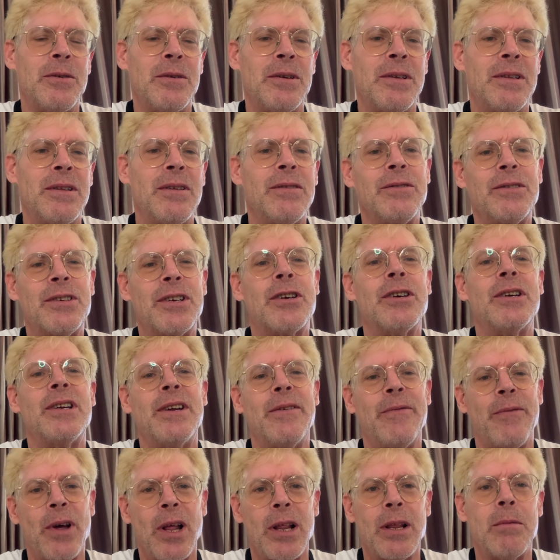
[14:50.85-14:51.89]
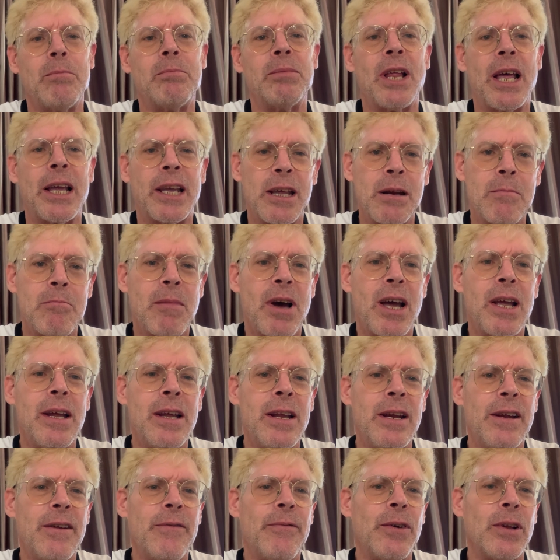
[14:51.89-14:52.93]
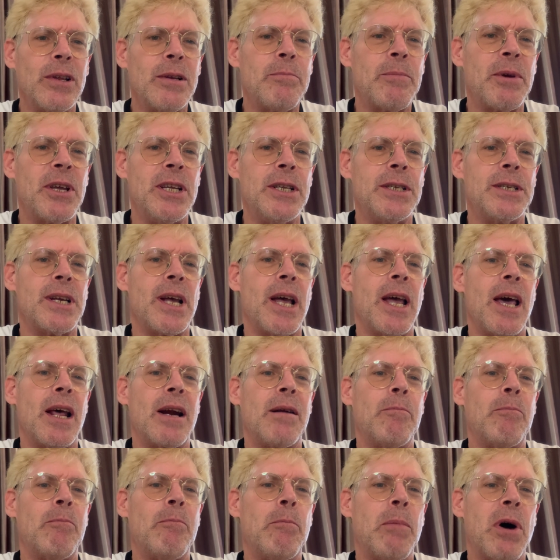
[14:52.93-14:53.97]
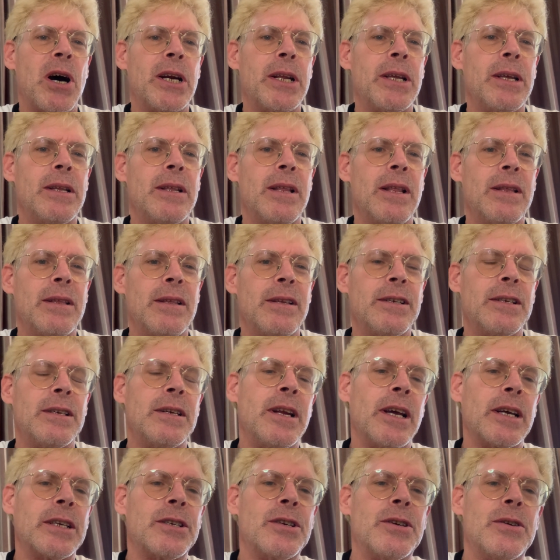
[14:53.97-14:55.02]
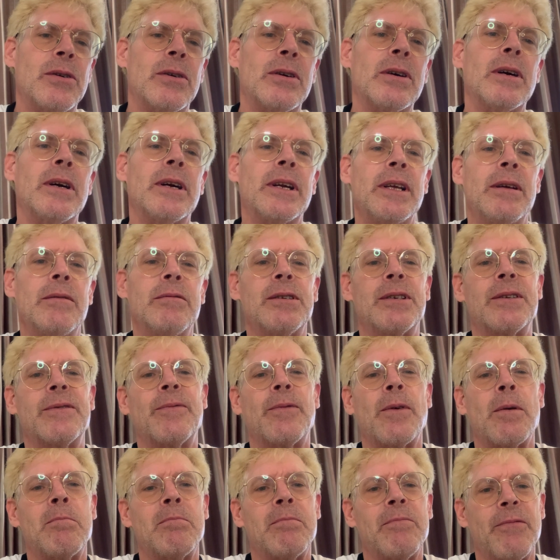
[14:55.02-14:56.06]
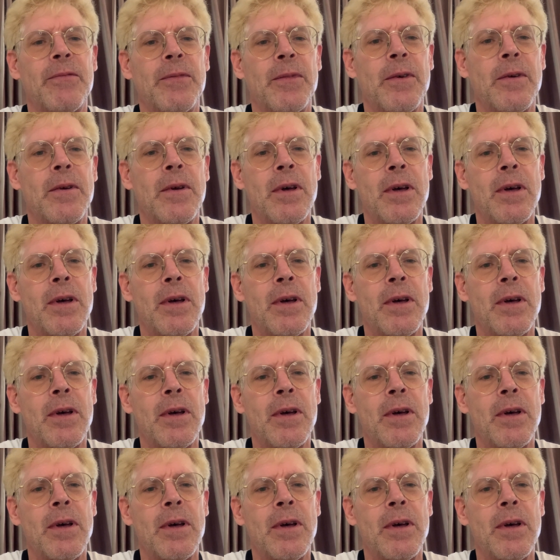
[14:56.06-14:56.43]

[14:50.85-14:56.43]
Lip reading: And those could develop. Like in the Philippines, I had a buddy next door, and he was from